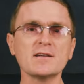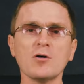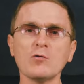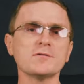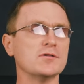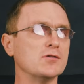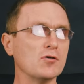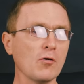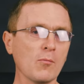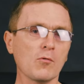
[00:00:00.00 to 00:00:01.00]
can hold
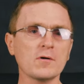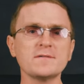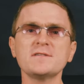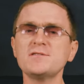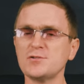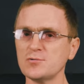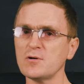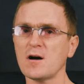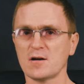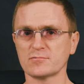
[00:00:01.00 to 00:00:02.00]
no more than
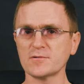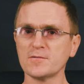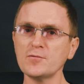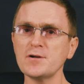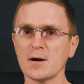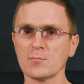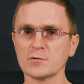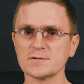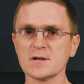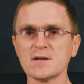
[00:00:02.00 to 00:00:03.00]
200 phone
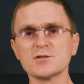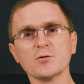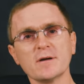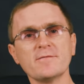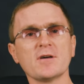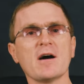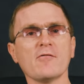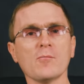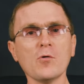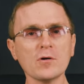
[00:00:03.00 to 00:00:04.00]
numbers, so if you
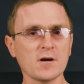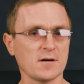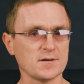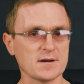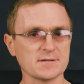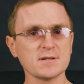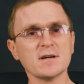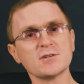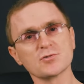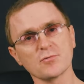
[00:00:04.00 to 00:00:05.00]
have more contacts,
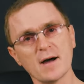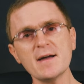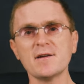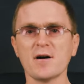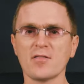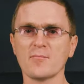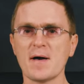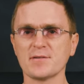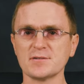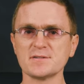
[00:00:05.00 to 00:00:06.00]
try another
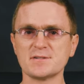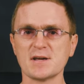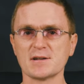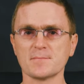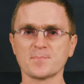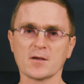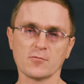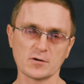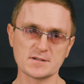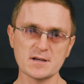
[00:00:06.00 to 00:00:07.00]
method instead.
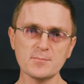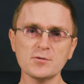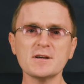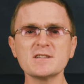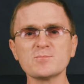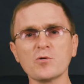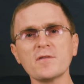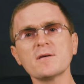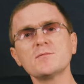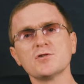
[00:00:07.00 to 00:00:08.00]
For example,
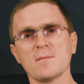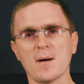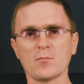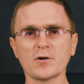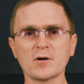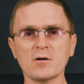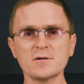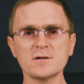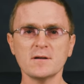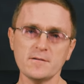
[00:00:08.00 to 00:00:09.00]
export them to a memory
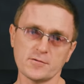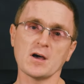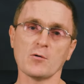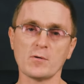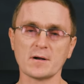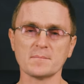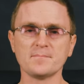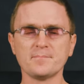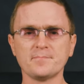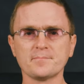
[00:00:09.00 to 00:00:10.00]
card if you have one.
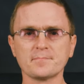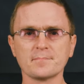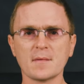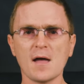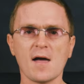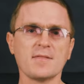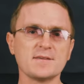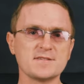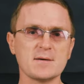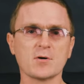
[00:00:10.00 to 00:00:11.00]
In the
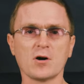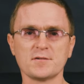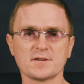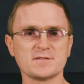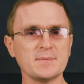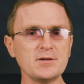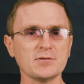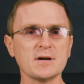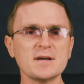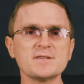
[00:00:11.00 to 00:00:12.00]
same contacts
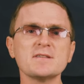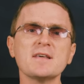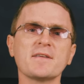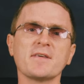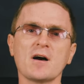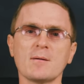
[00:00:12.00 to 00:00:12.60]
menu, select the